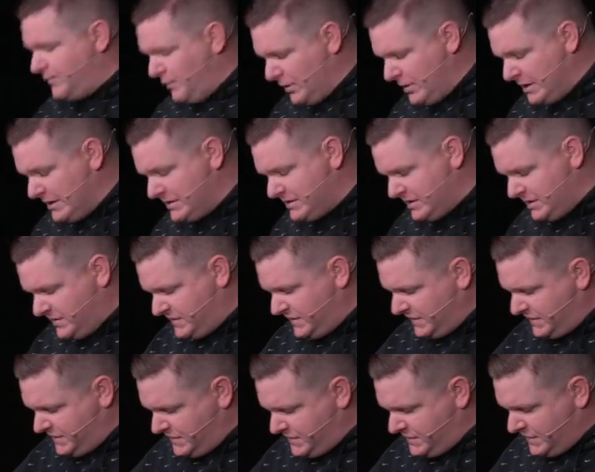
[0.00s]
for instance,
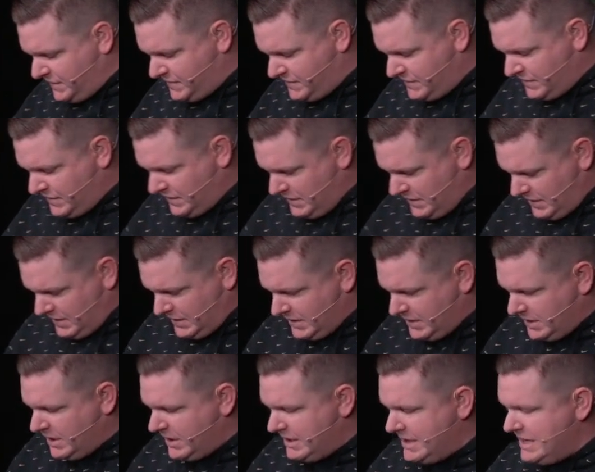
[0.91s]
this is just
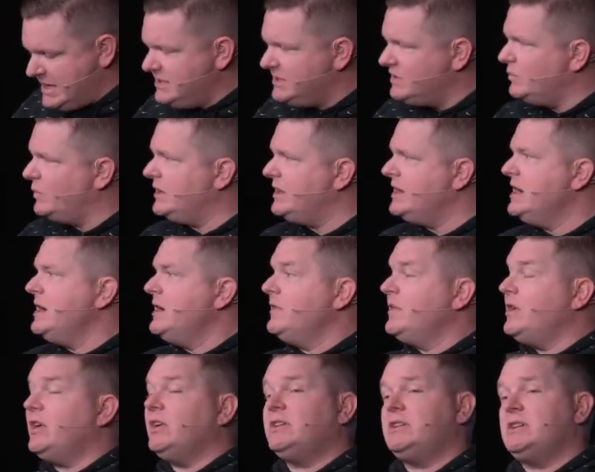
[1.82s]
an easy one,
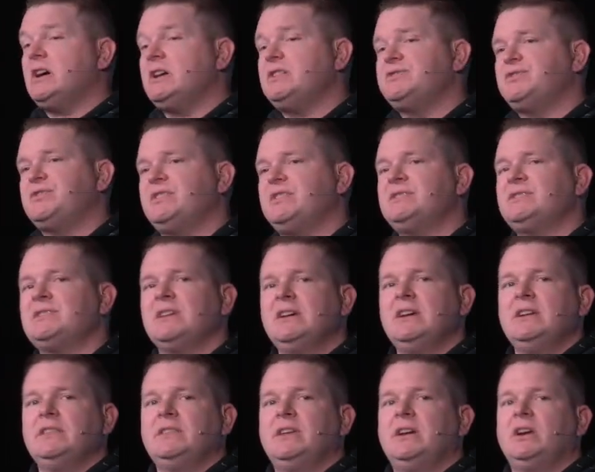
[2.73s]
there are countries
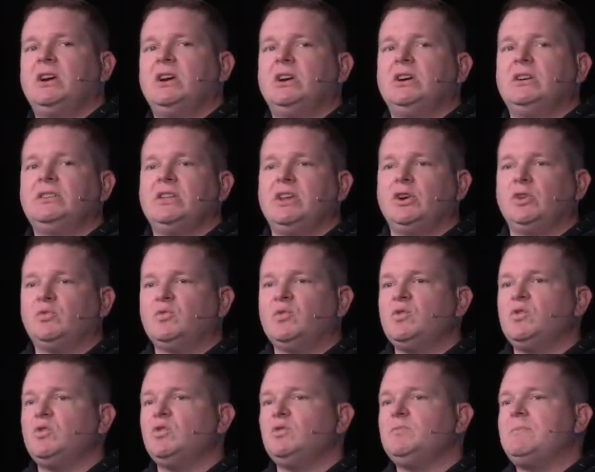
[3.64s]
that are
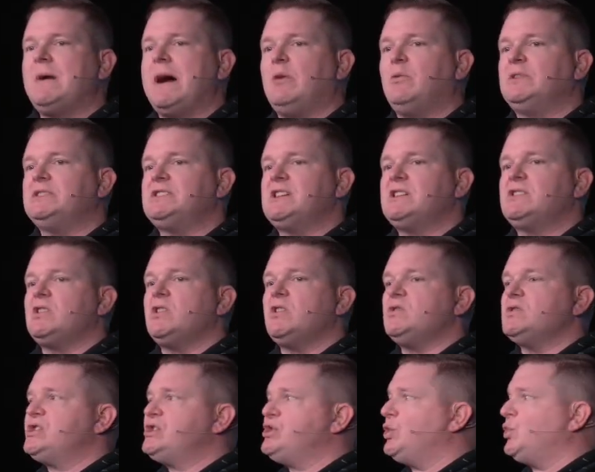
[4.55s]
ruled by what they
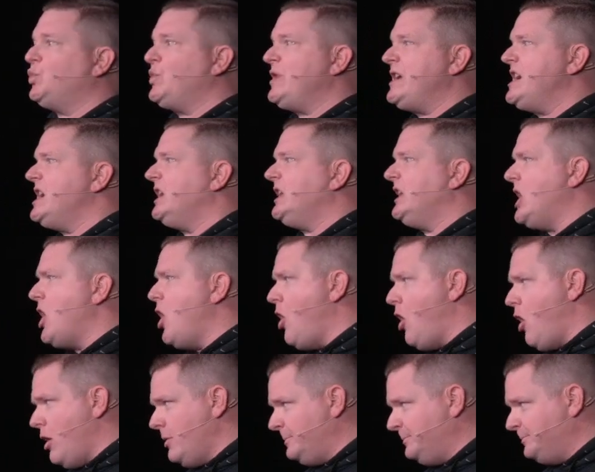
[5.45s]
call Sharia
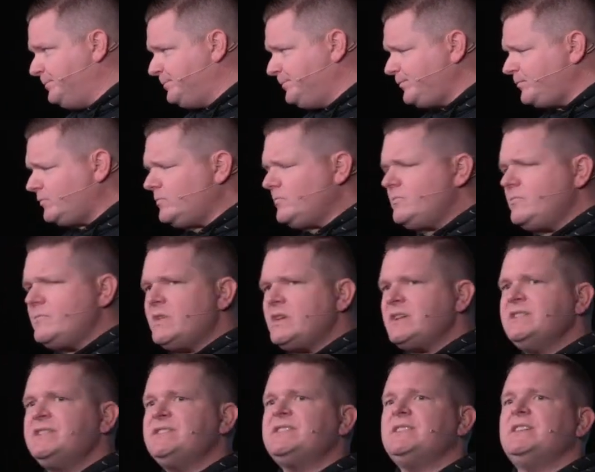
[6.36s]
law.
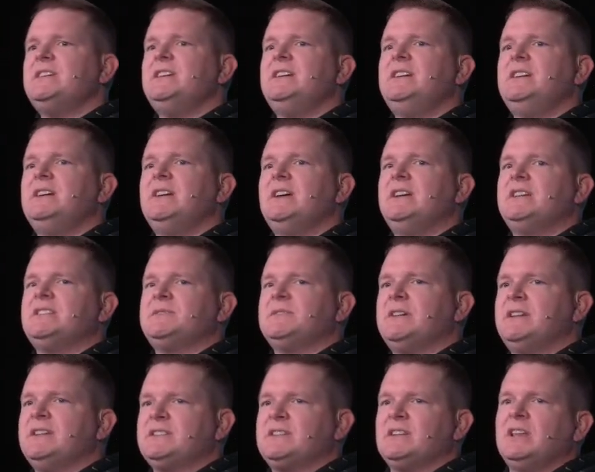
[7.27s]
It's the
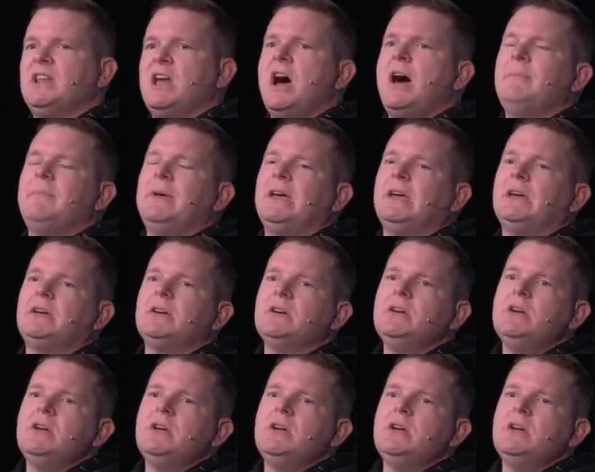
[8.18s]
Islamic,